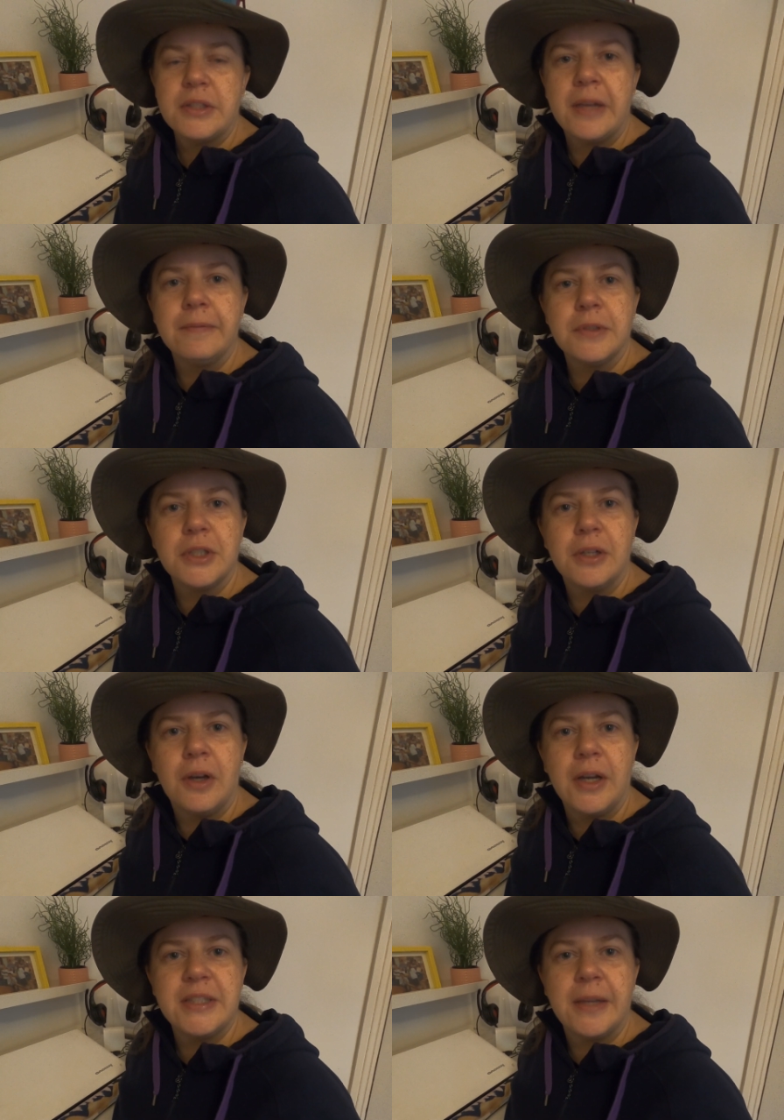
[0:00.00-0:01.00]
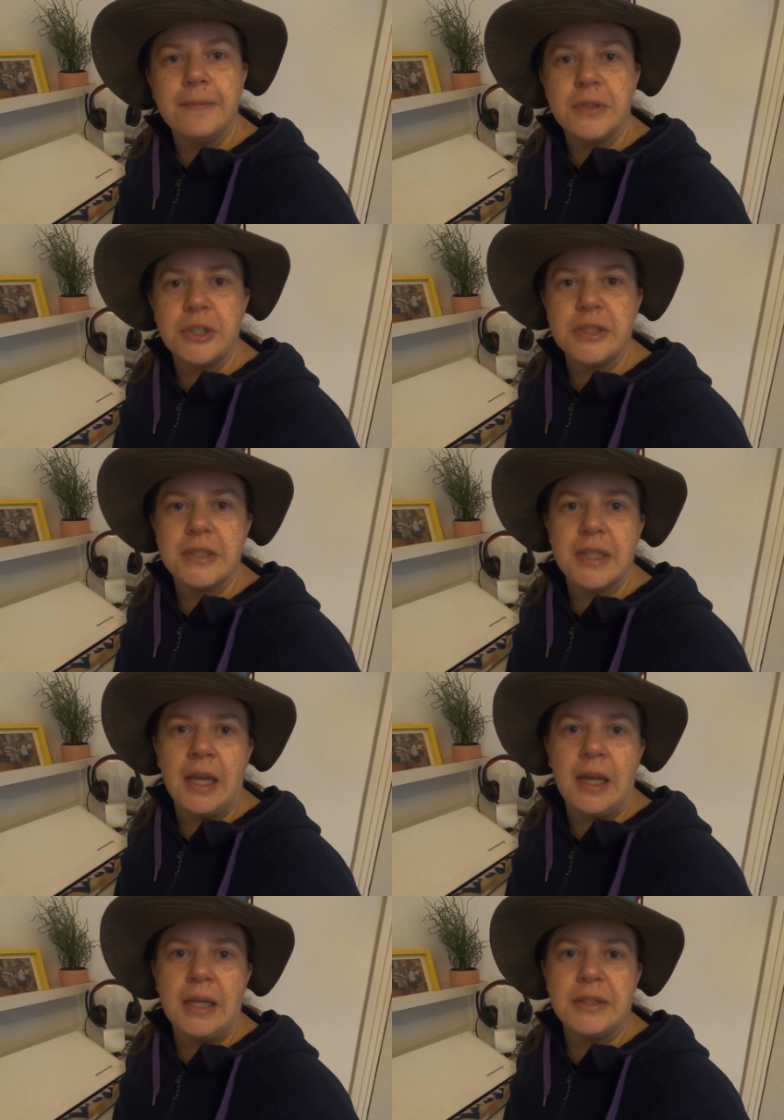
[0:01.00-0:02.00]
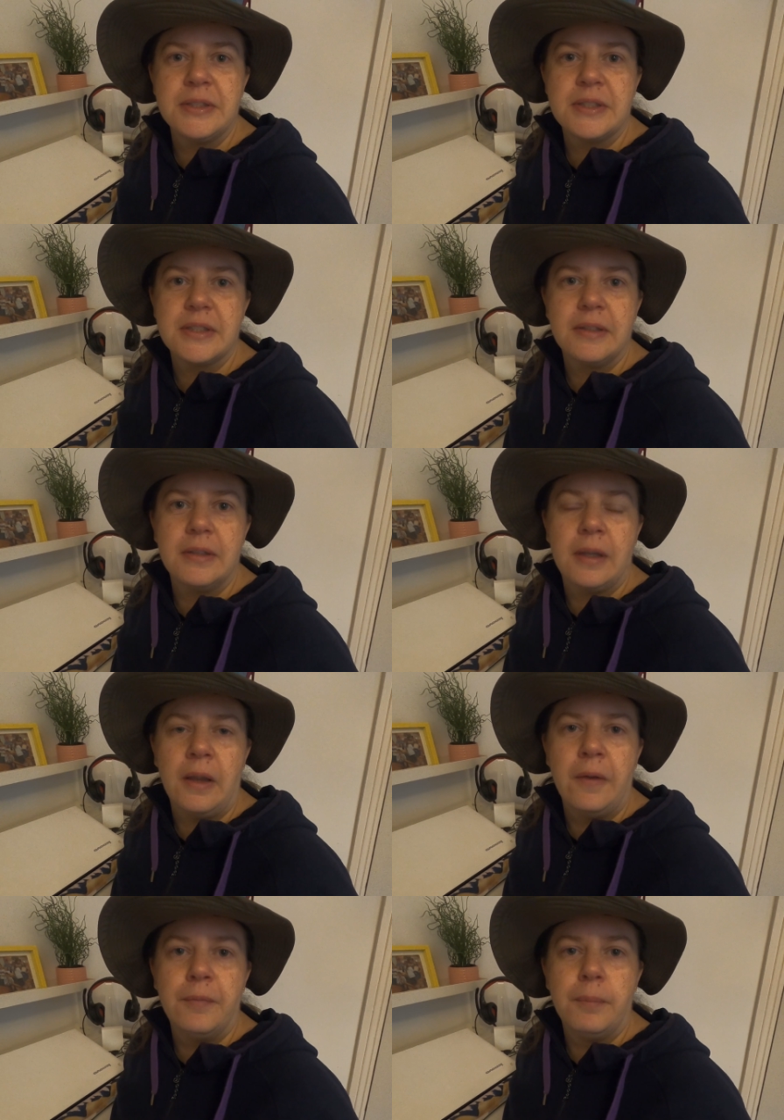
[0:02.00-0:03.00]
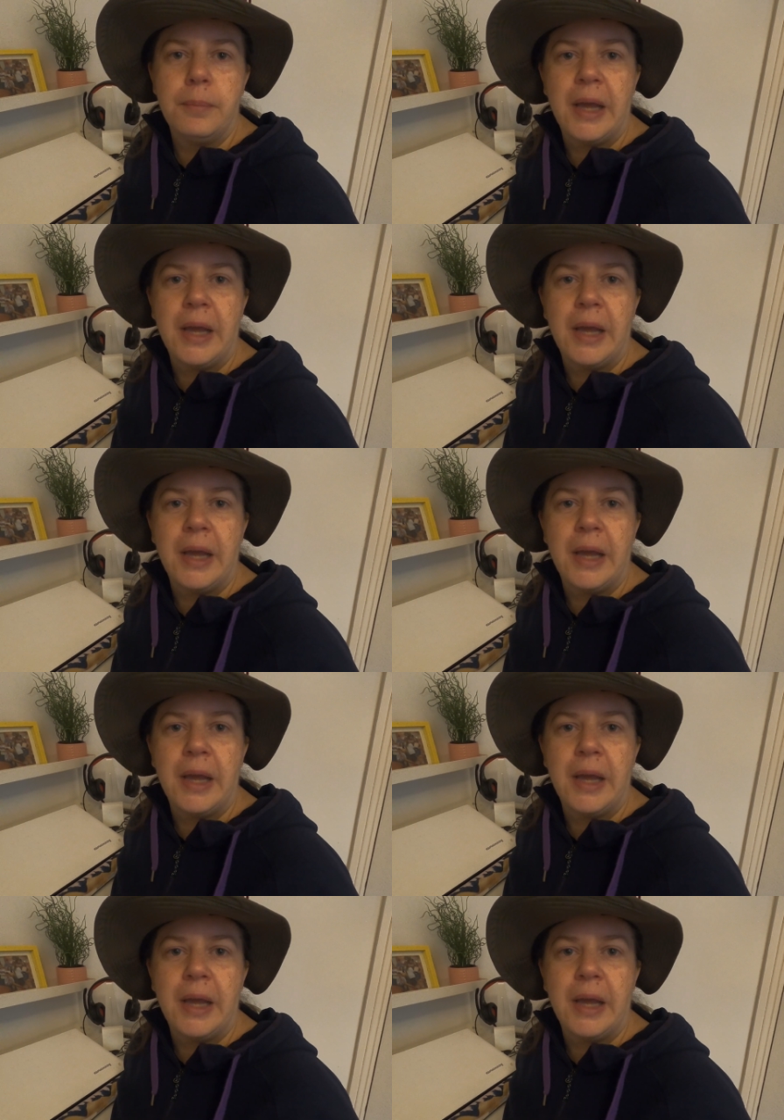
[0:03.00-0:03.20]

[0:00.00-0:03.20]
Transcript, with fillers: temperature, high temperatures, and um,